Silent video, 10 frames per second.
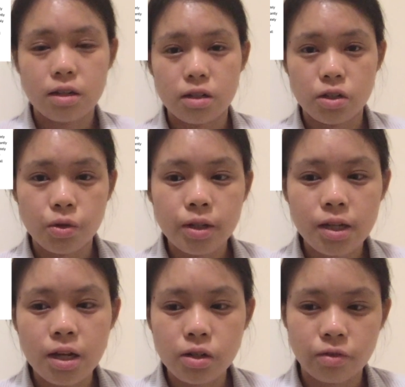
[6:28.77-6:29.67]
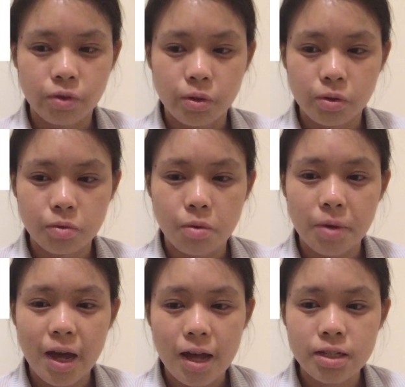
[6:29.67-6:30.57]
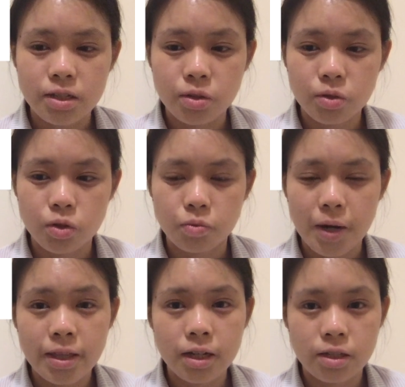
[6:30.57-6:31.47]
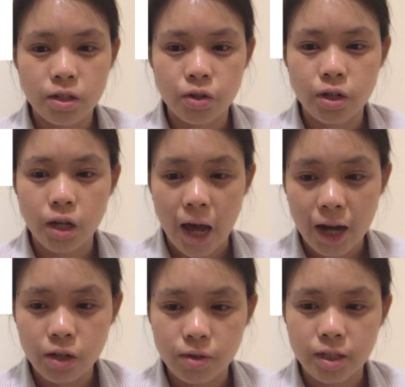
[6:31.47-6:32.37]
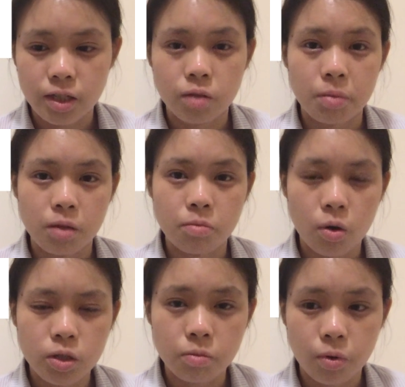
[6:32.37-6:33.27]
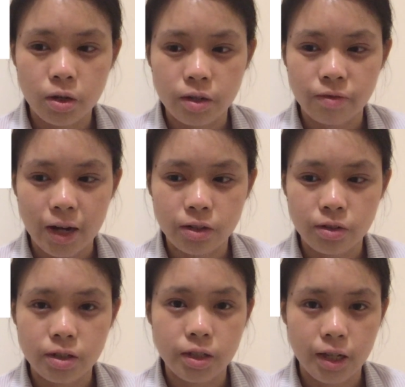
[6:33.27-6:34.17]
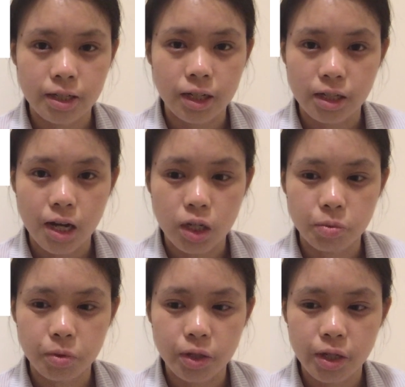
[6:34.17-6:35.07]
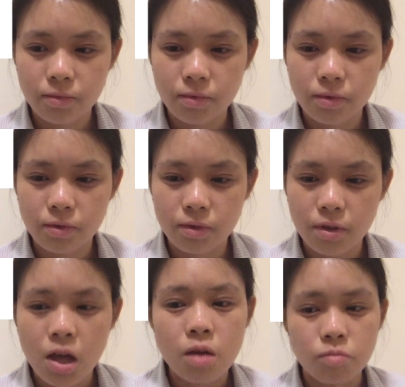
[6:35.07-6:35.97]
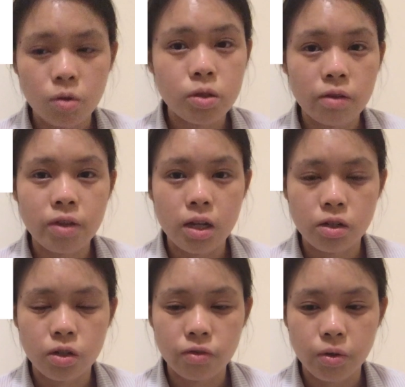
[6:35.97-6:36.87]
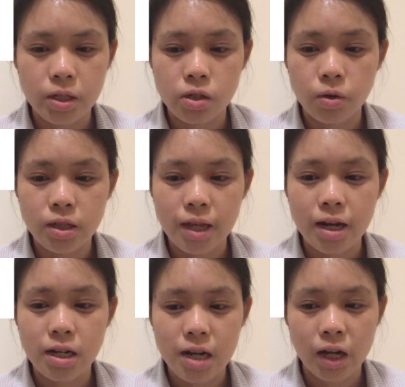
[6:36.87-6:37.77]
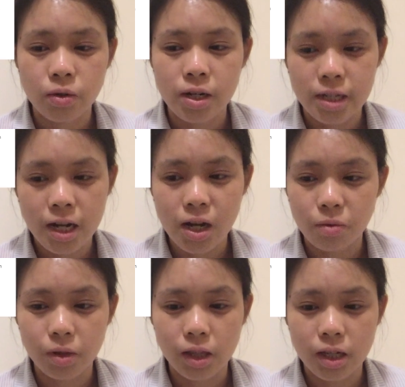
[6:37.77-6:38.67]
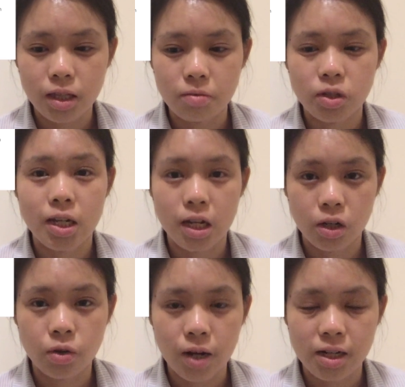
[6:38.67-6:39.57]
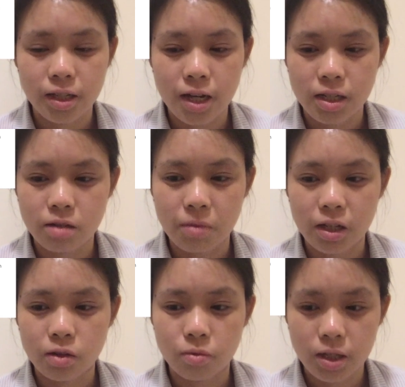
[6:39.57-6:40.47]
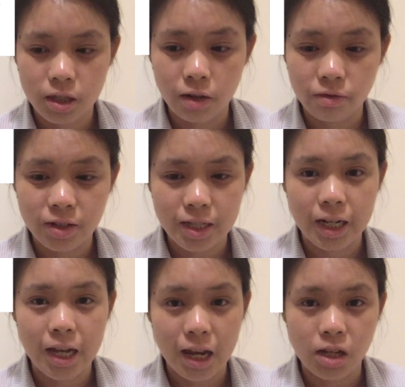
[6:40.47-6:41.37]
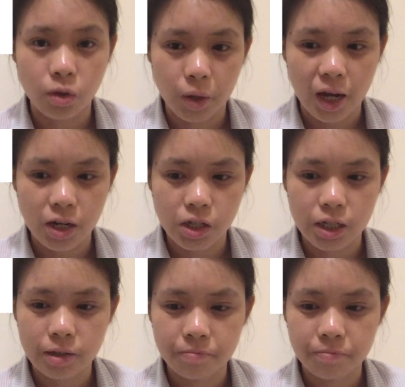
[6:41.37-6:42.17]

During the interviews, when we asked users why they considered accuracy to be the most important factor in selecting a dashboard, most of the interviewees noted that inaccurate data would lead them to incorrectly estimate the risk of visiting any location.